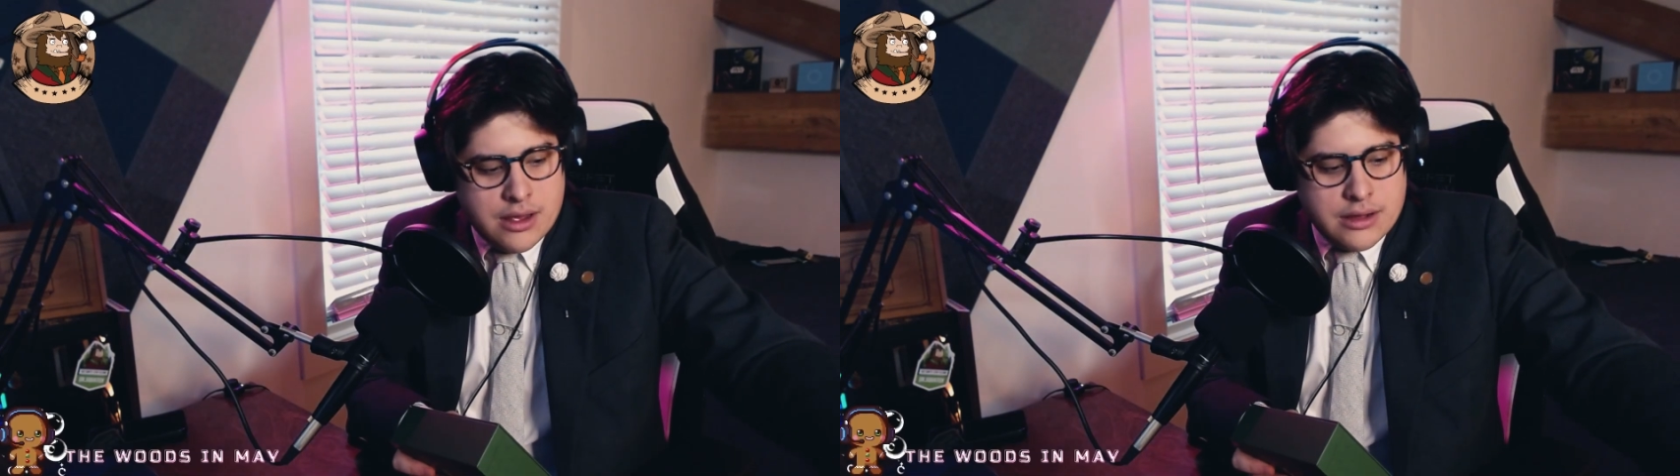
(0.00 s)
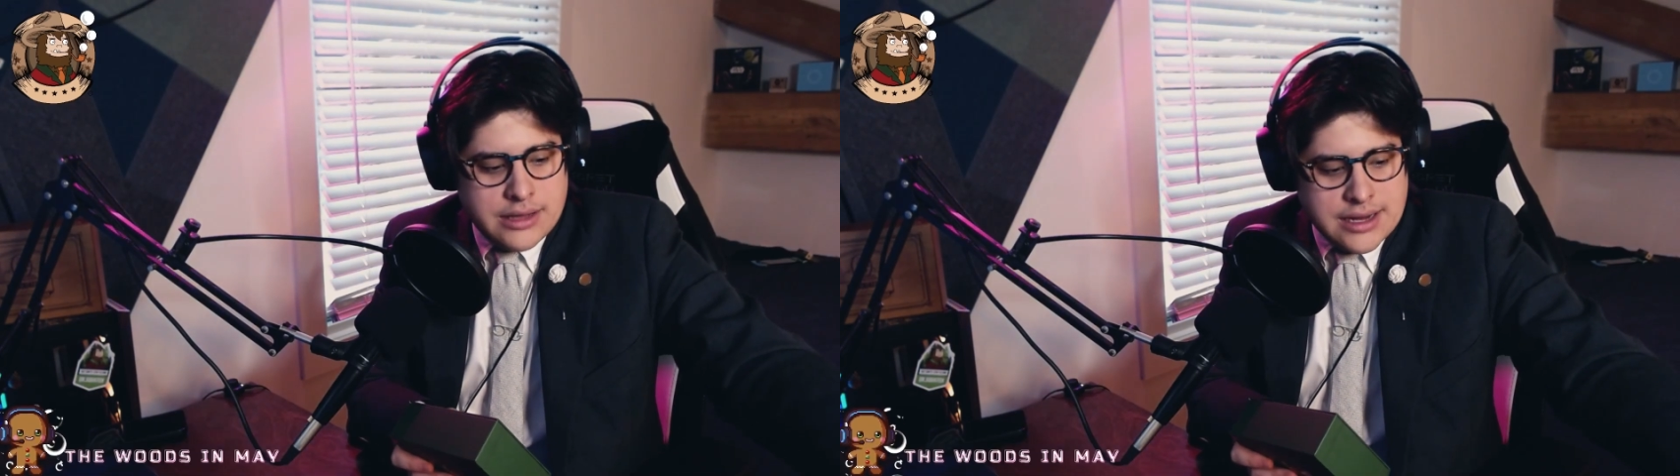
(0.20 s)

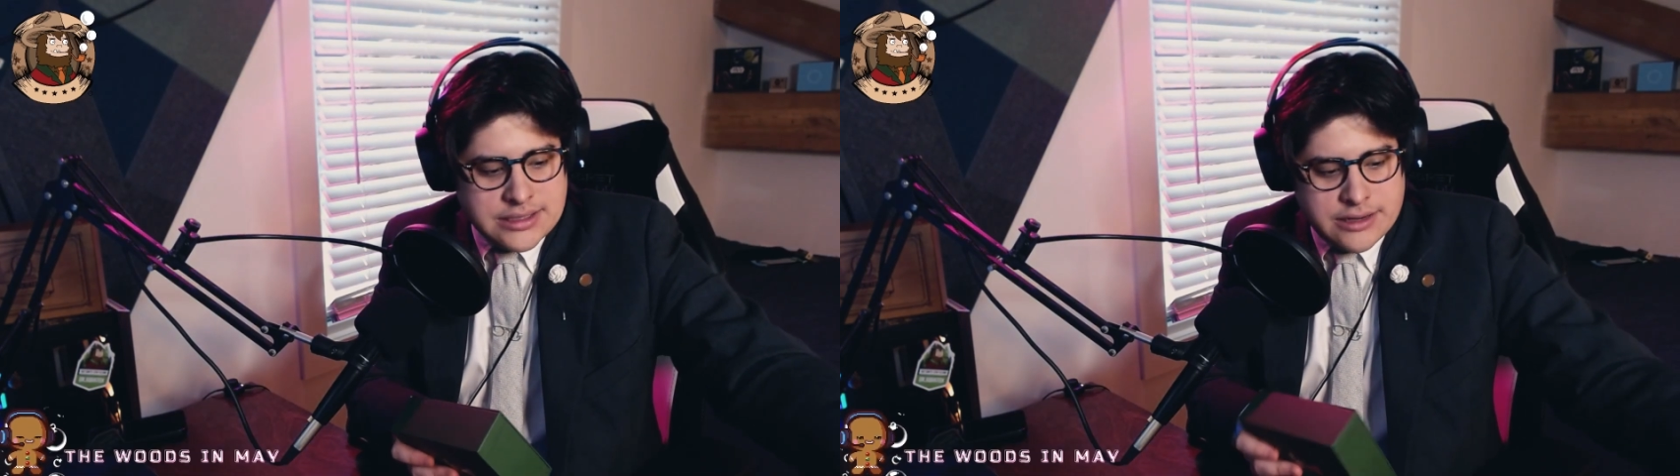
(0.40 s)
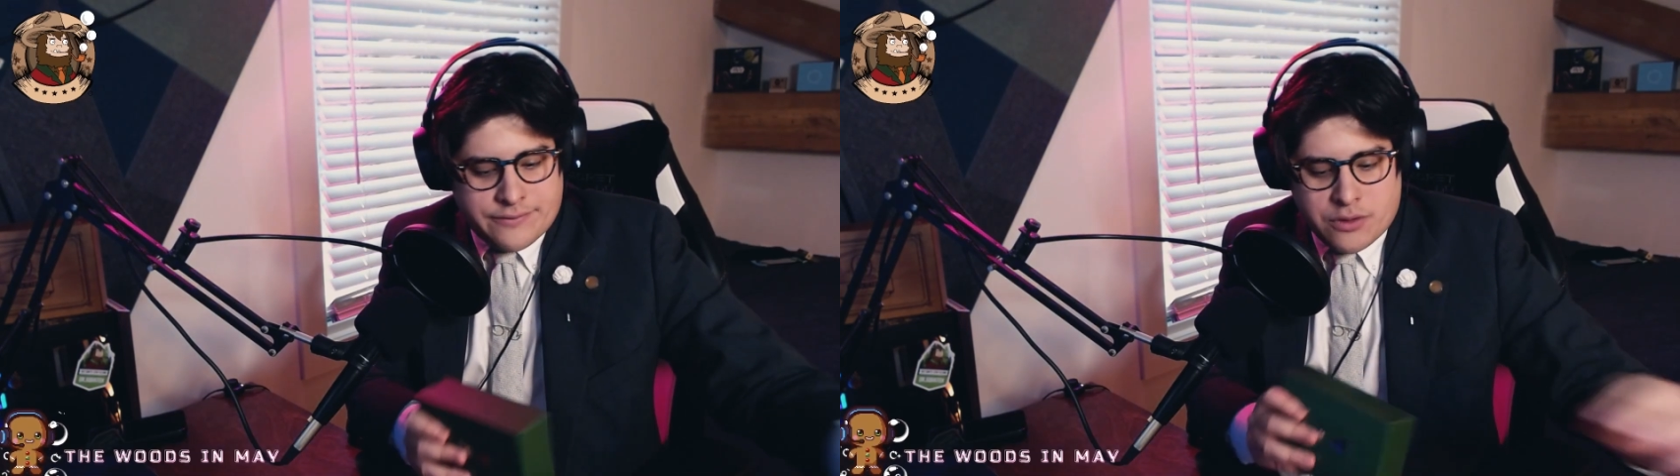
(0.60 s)
And like I
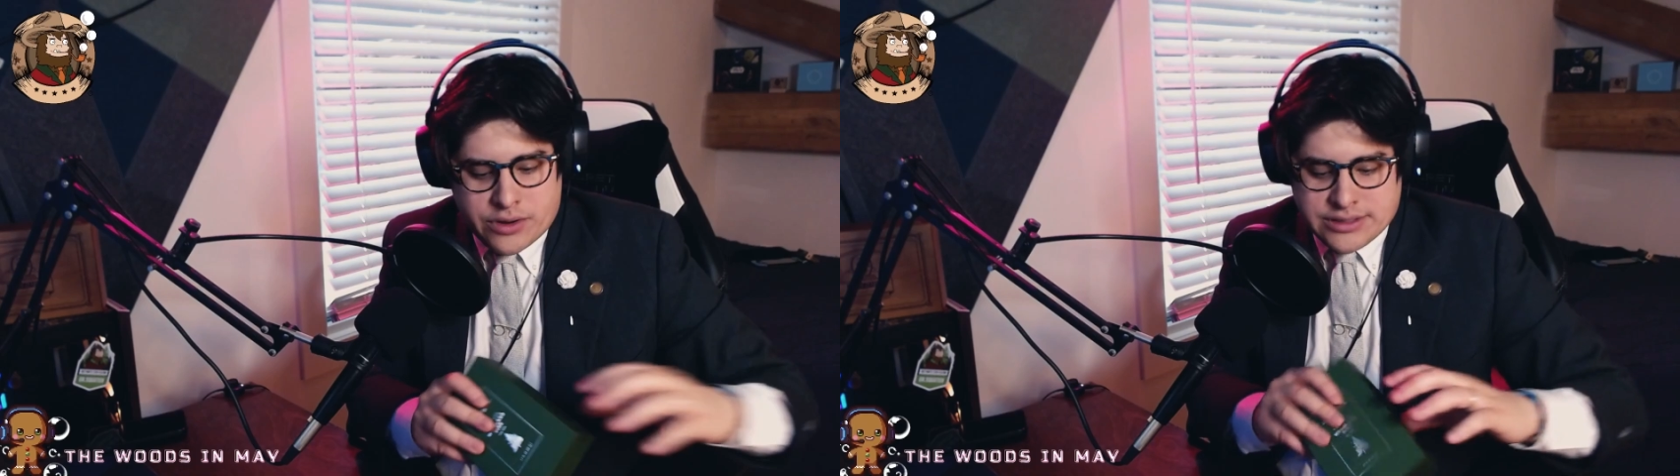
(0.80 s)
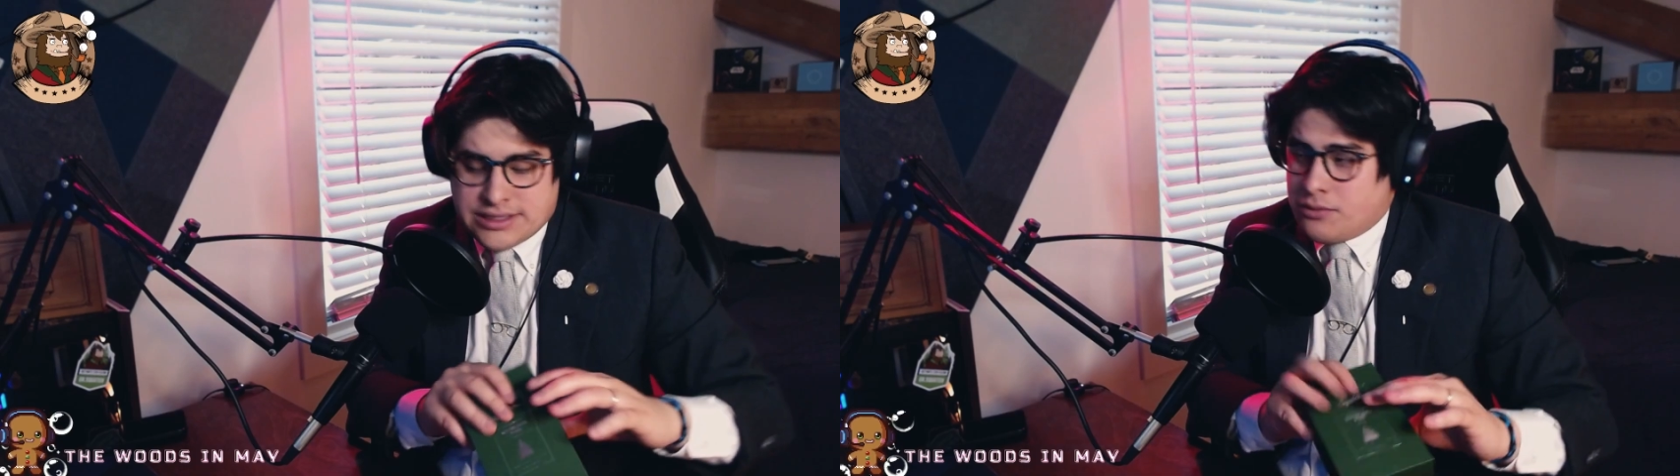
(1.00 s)
said, if you
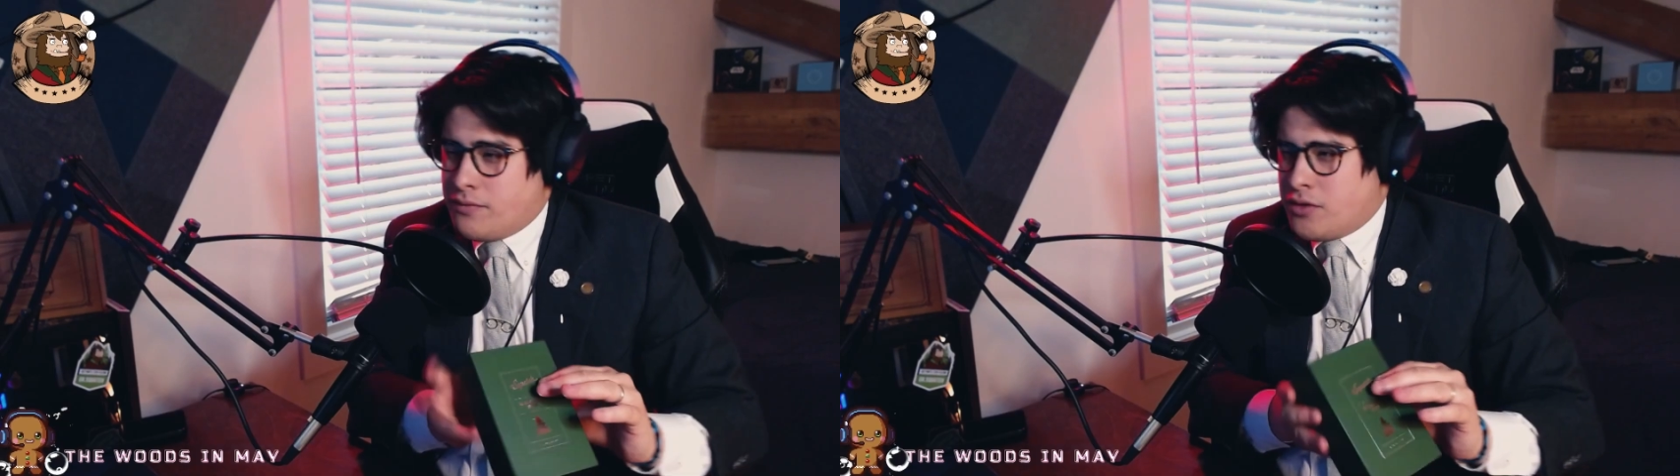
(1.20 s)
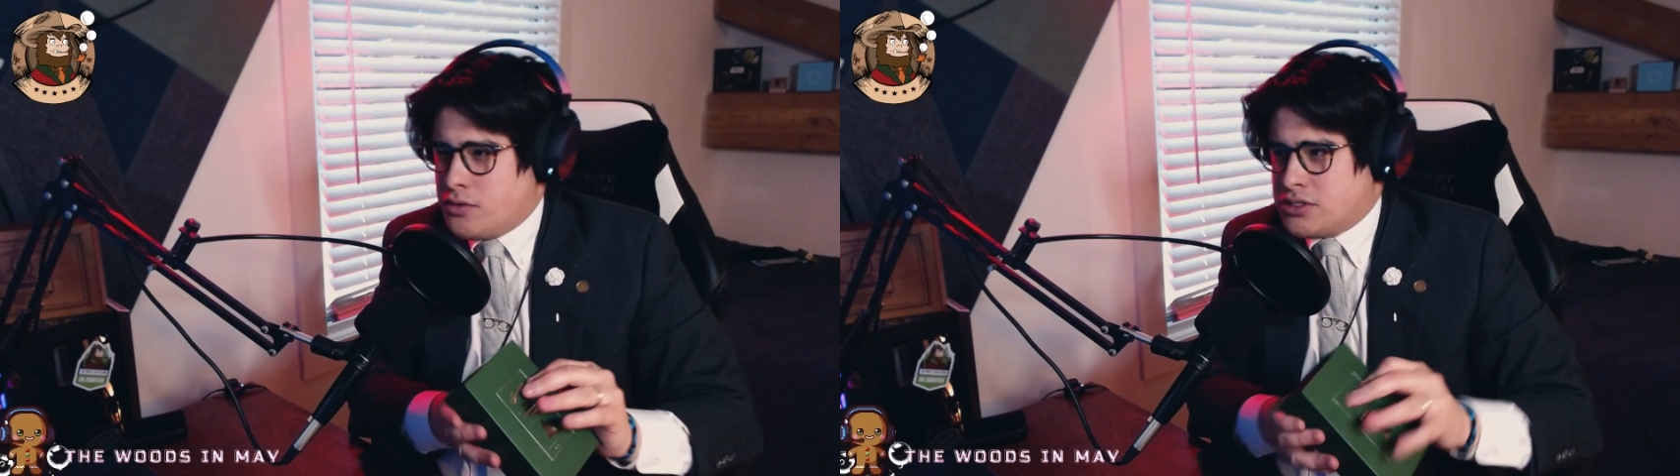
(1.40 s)
want to see a
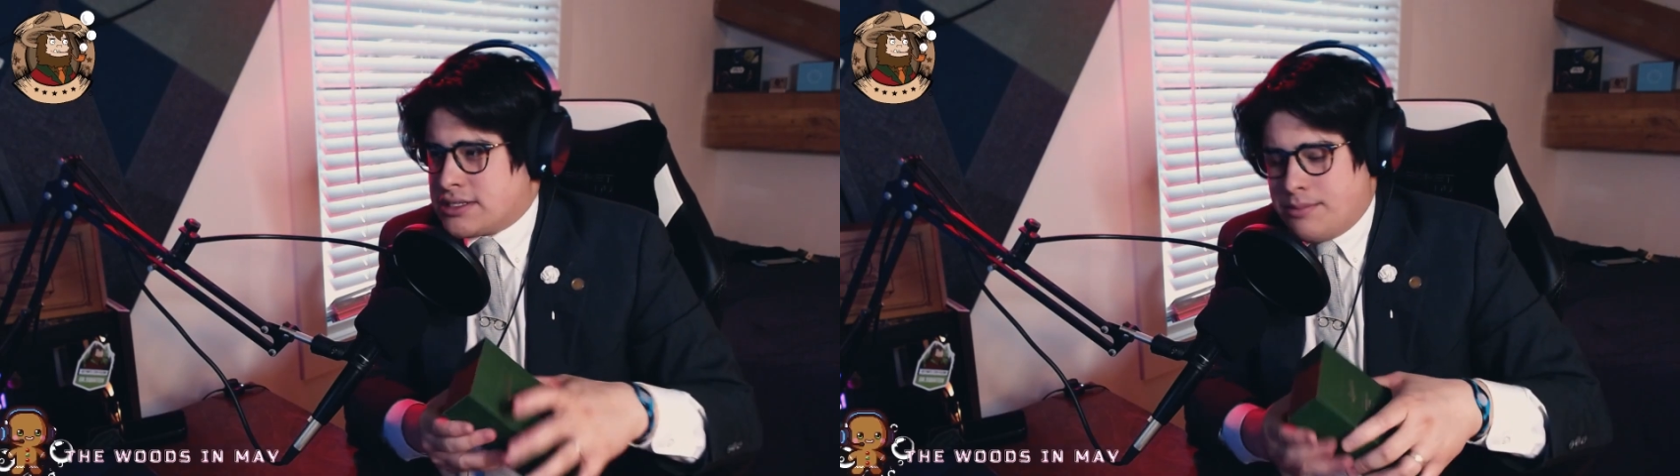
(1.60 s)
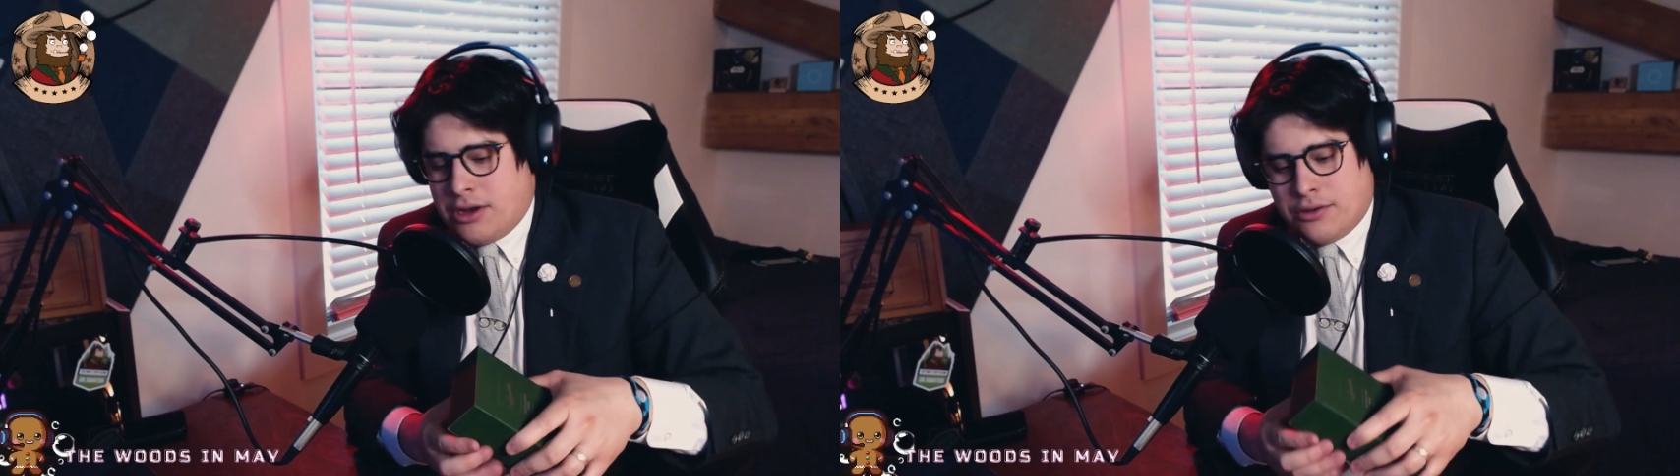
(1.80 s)
review,
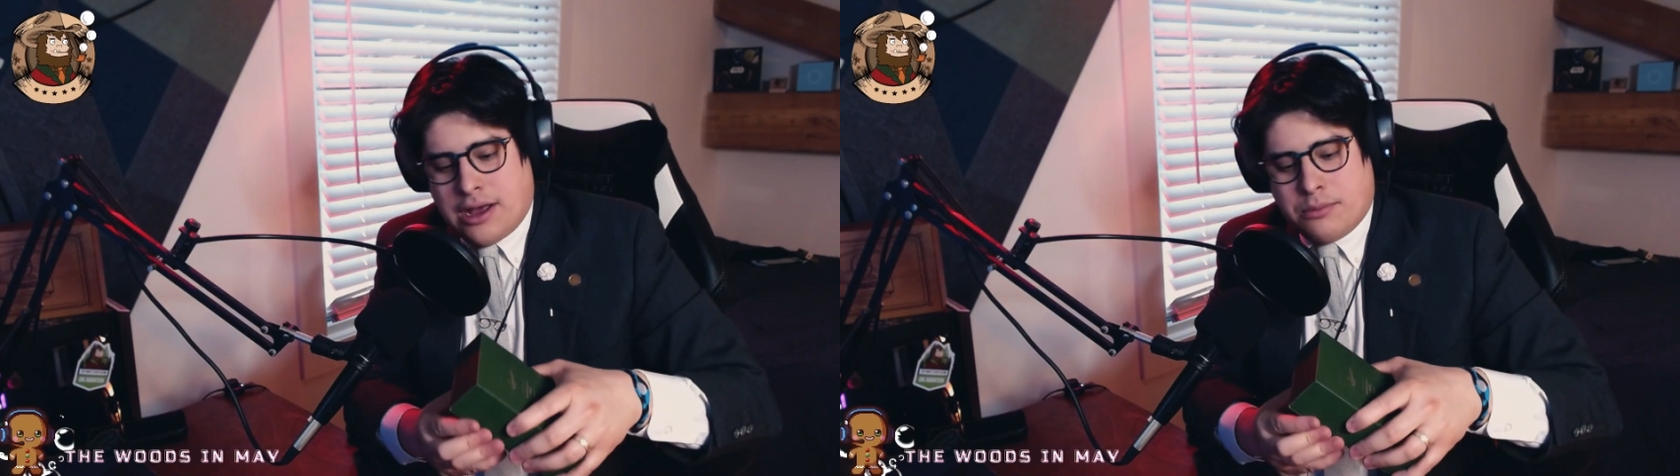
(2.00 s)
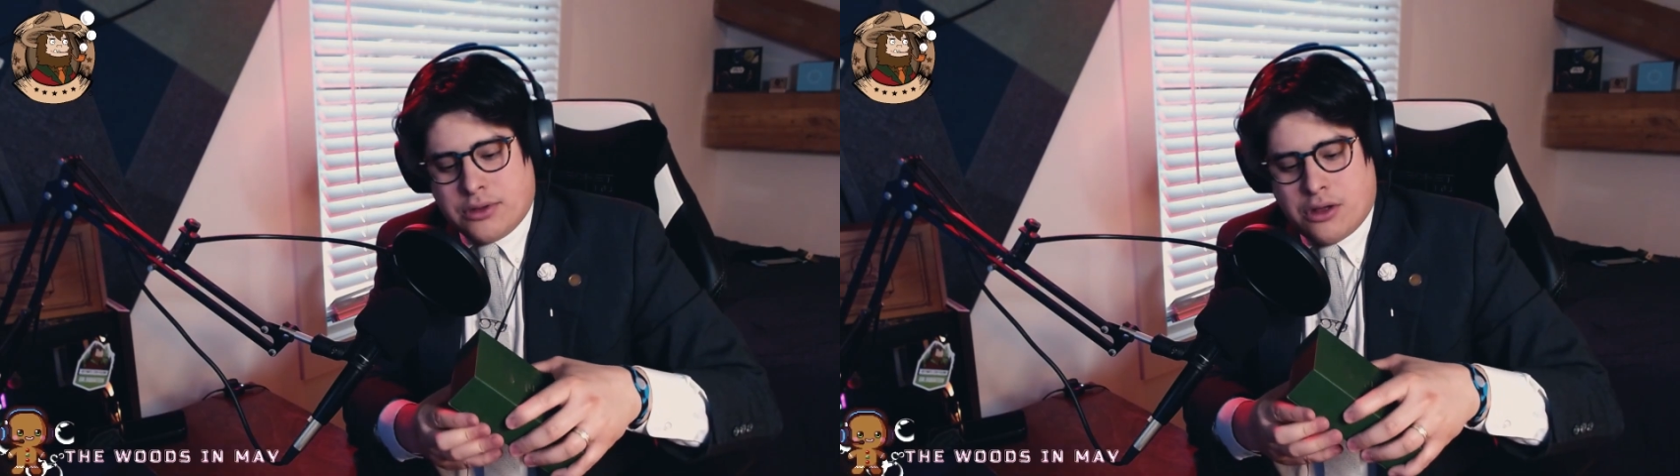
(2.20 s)
just let me know
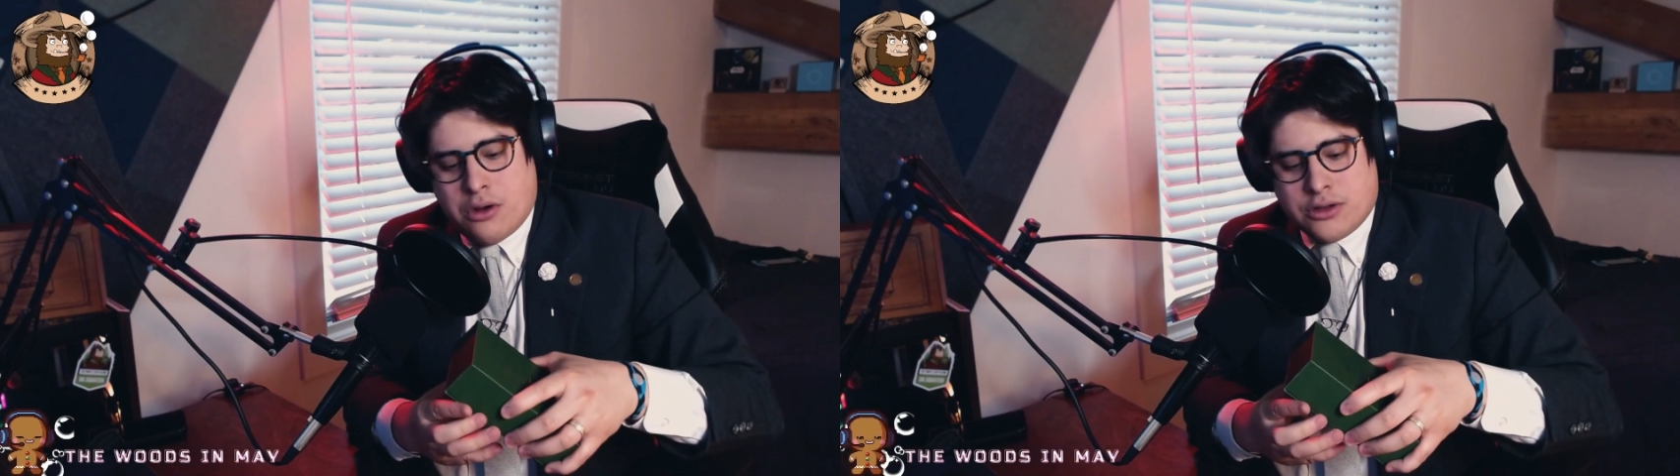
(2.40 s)
down below.